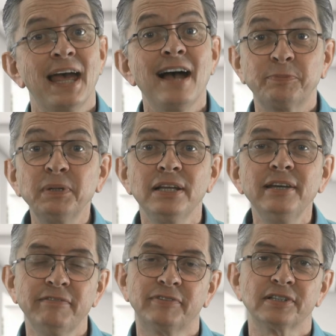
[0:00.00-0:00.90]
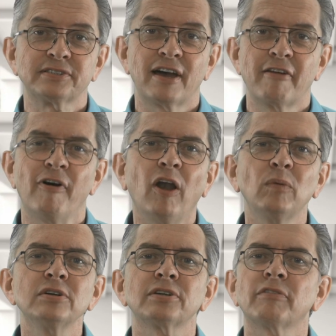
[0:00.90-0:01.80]
As believers and
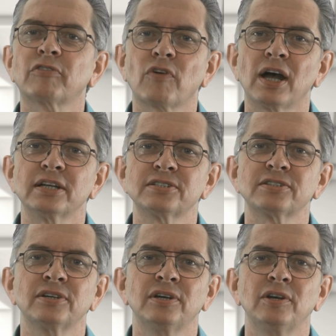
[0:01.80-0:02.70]
followers of Christ,